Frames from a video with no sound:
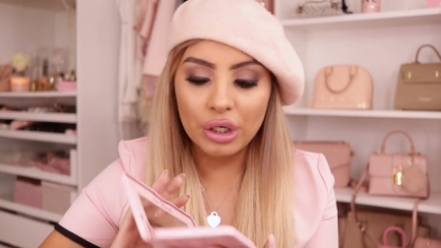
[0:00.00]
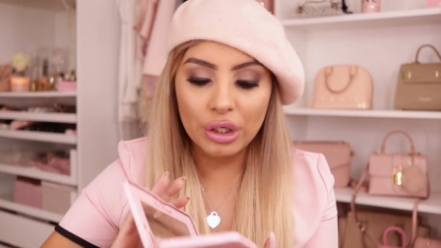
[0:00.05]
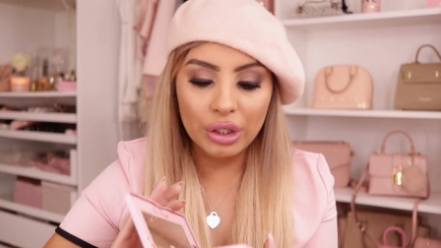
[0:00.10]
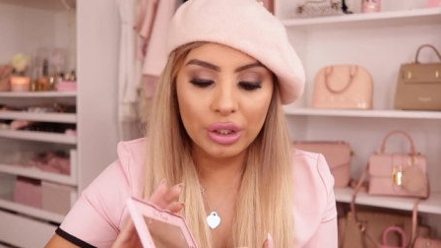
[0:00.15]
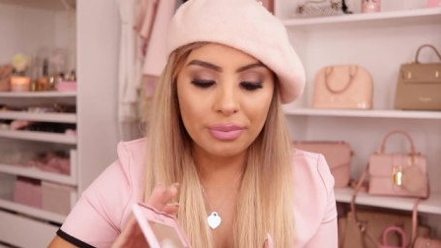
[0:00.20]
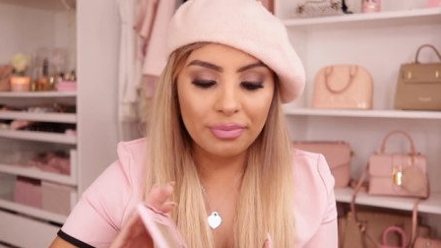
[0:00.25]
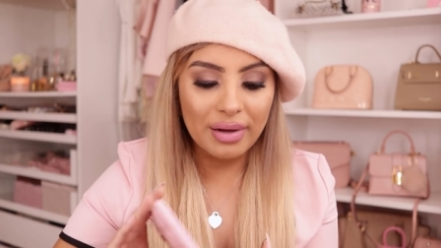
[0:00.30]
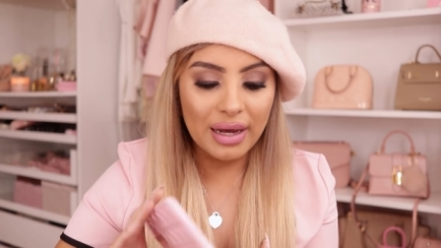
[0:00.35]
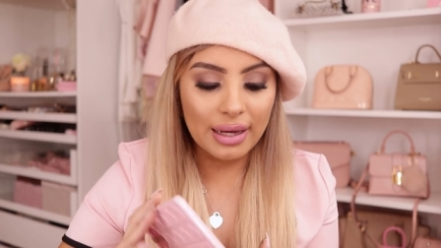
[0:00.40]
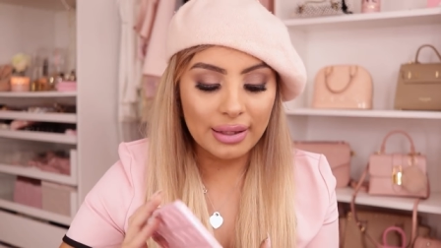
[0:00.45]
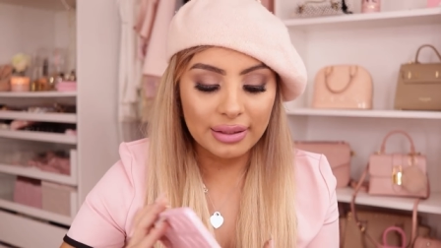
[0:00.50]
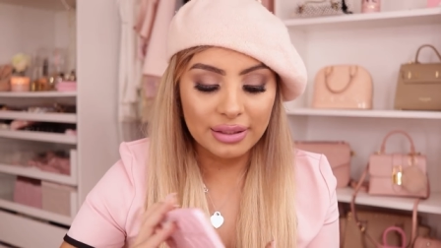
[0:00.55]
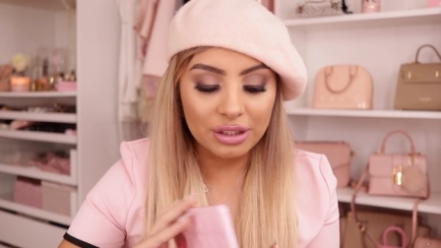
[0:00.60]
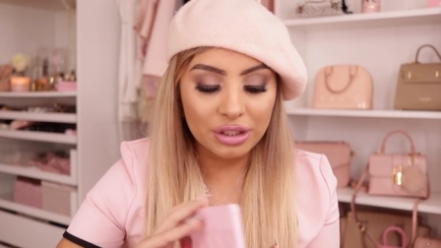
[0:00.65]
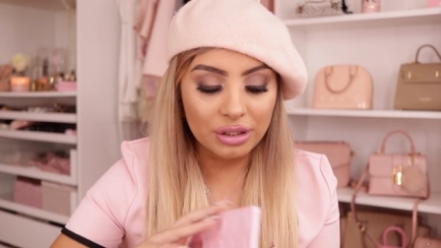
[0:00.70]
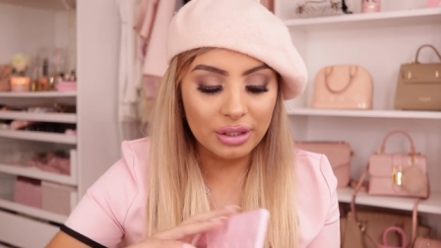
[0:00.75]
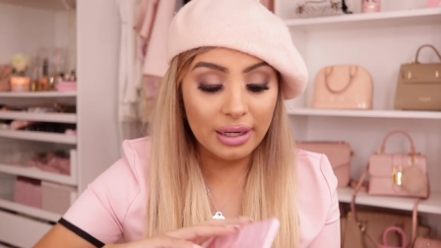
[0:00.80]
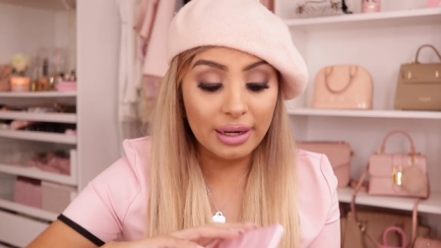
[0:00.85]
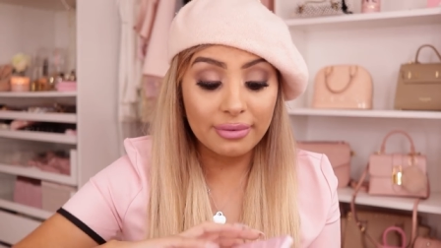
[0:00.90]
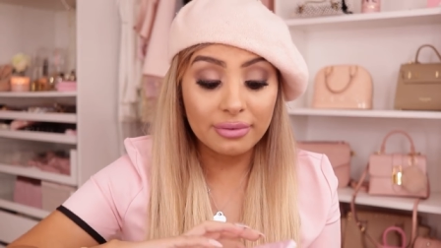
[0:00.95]
good palette
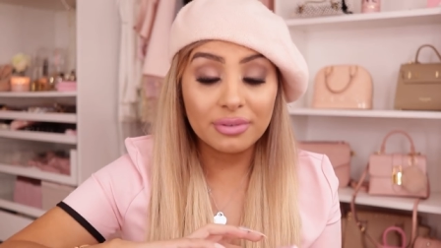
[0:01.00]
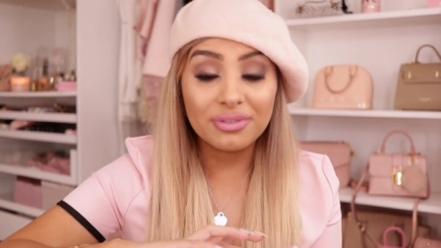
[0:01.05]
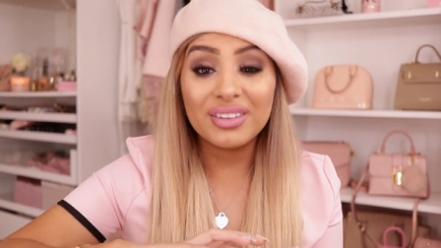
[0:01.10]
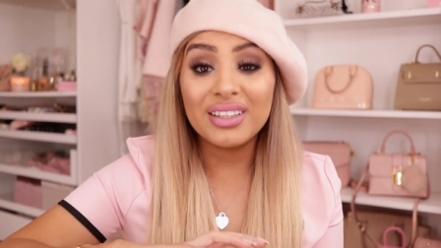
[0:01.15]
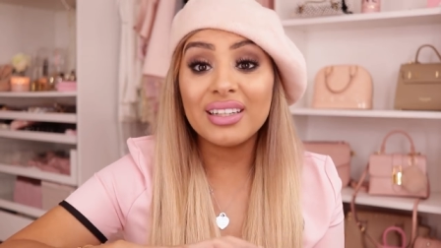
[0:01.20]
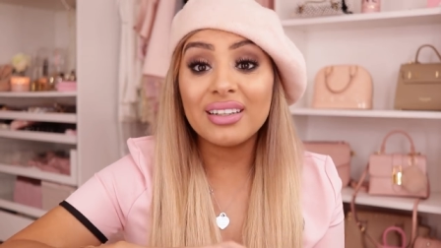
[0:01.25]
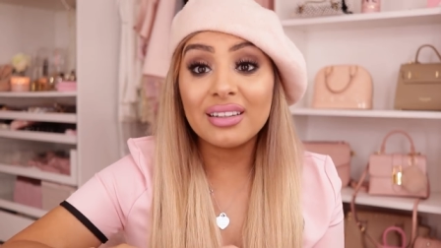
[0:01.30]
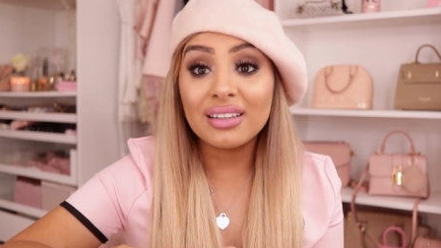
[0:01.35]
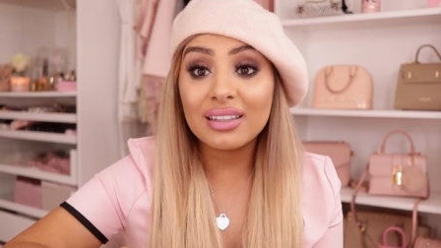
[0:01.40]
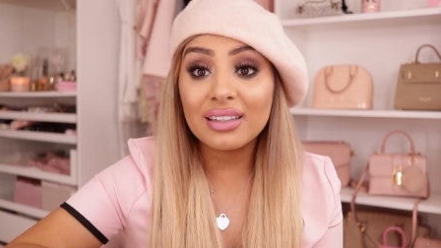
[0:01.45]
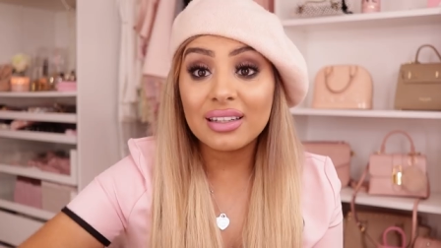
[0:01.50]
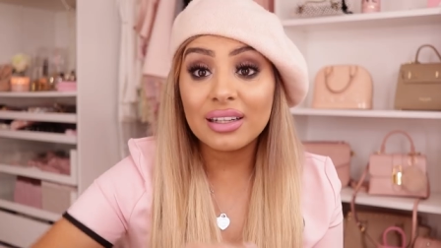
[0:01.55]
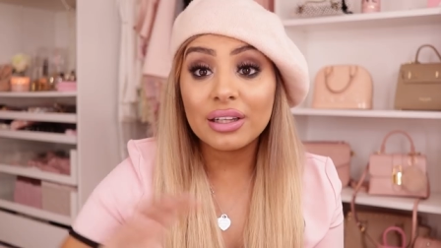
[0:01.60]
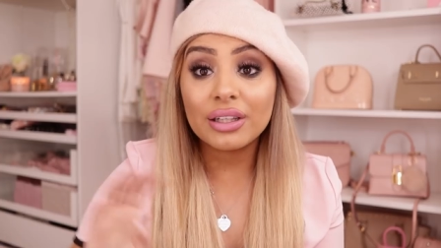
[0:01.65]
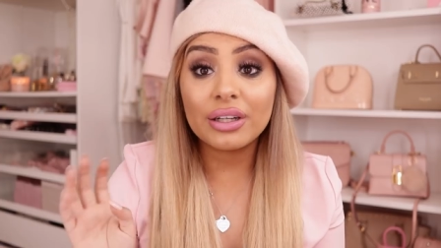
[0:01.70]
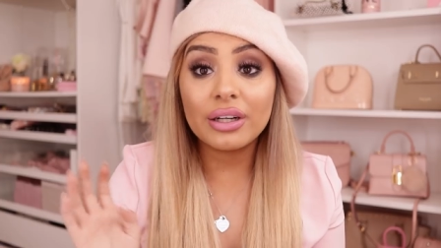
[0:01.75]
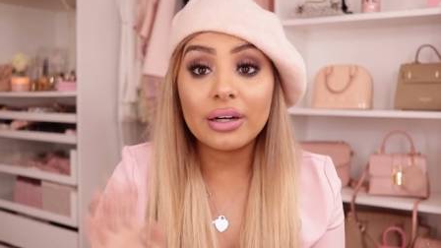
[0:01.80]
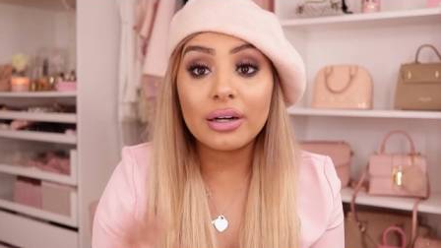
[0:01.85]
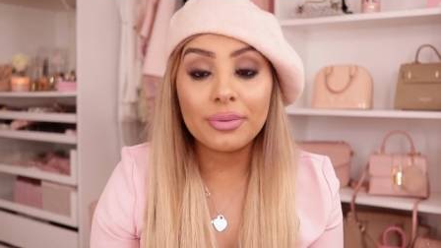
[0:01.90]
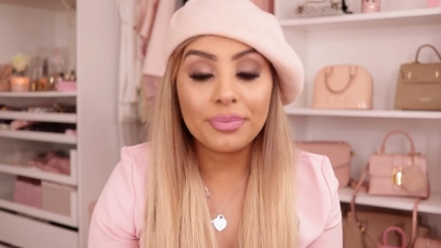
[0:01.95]
should have a vanilla
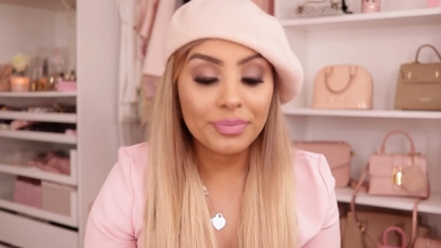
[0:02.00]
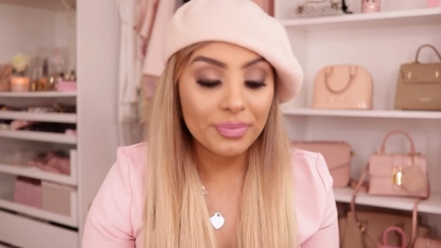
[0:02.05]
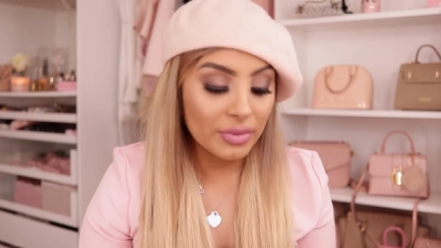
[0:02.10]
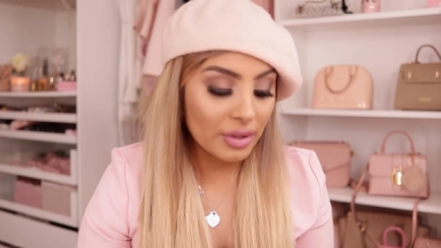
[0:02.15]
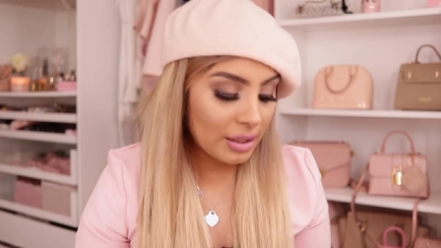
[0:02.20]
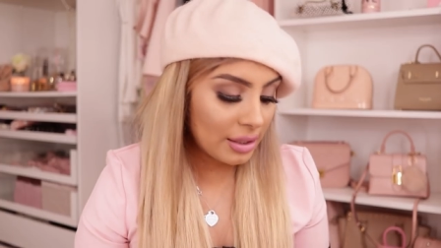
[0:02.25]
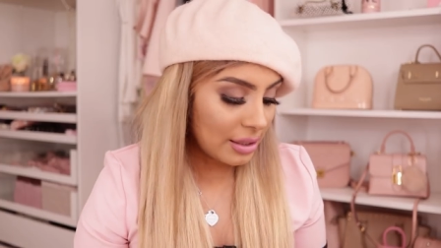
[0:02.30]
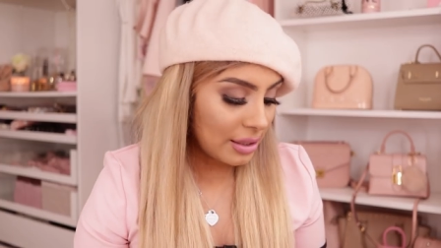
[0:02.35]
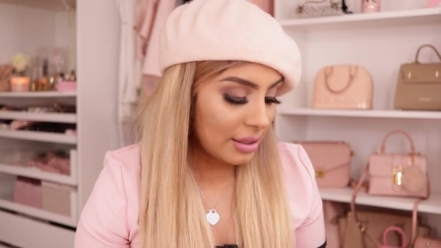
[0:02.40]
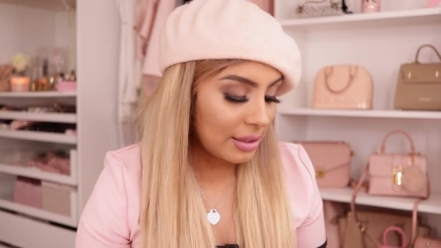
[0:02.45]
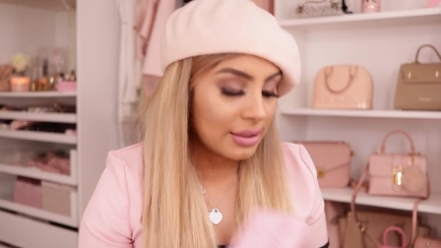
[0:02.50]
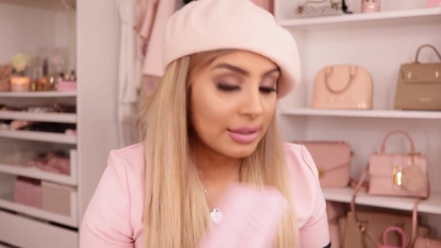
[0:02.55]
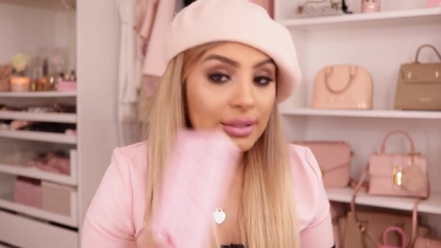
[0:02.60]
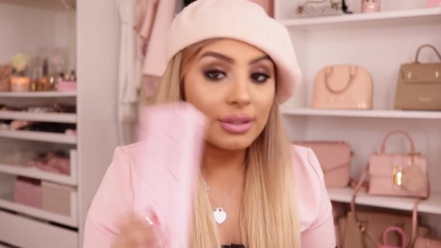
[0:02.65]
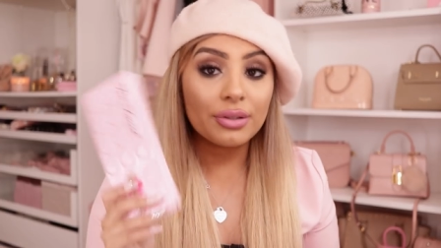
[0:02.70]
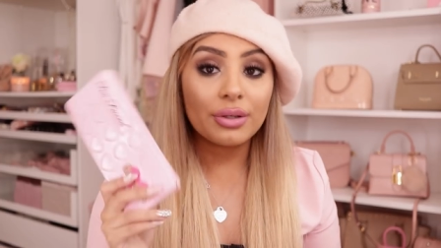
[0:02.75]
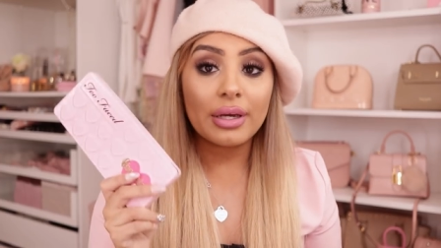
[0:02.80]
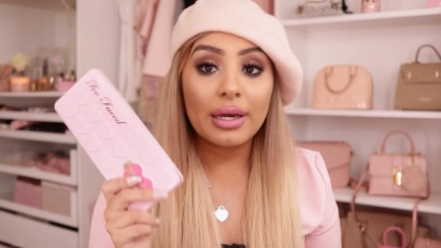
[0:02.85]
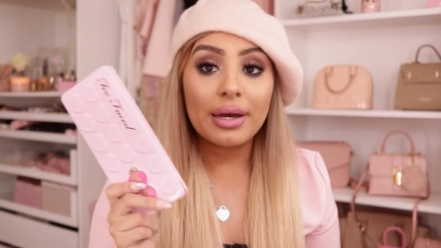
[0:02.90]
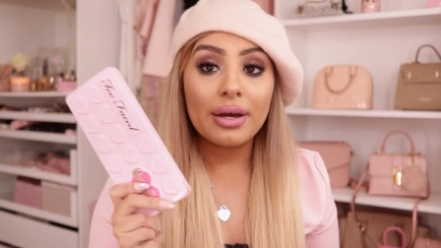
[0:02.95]
color.
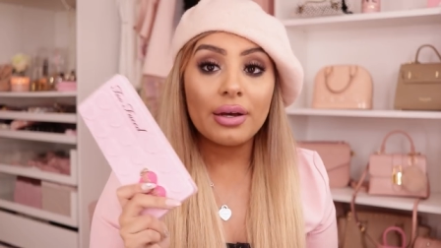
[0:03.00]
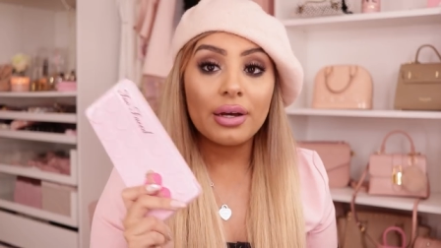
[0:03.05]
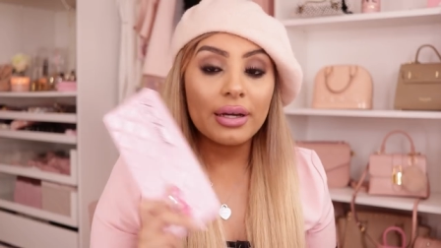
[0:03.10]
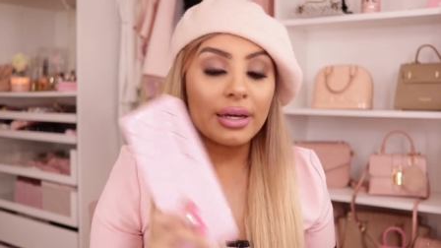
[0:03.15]
So yeah,